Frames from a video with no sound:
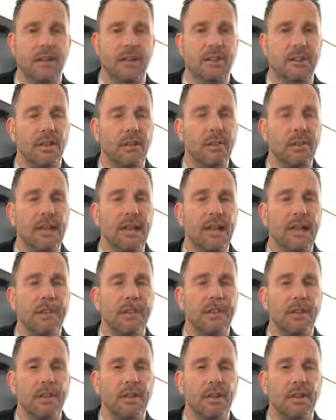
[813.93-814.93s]

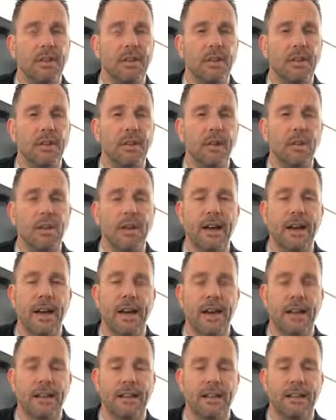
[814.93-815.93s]
Sometimes you
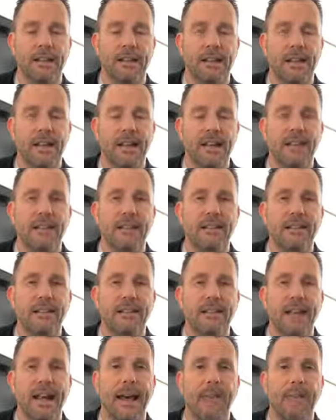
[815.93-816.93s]
guys need
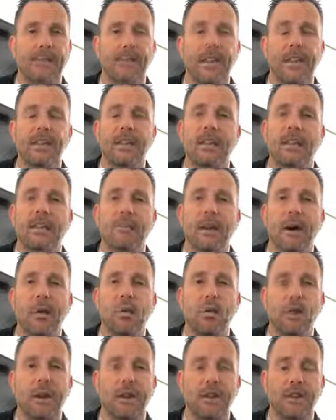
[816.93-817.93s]
to stop thinking
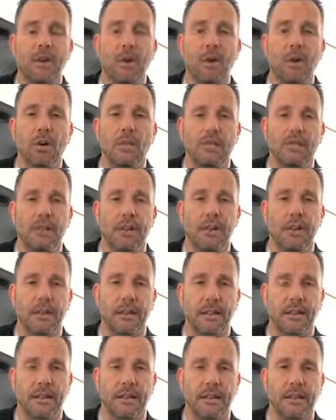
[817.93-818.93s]
about what you're
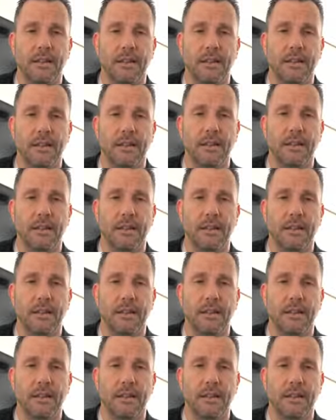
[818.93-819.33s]
feeling